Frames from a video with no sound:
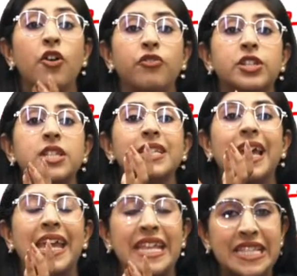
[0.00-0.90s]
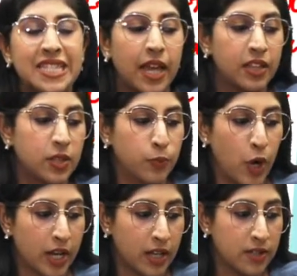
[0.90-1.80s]
written inside the
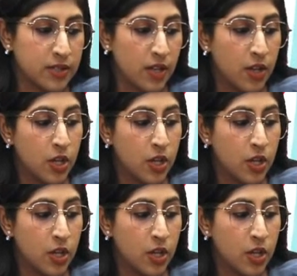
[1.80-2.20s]
brackets.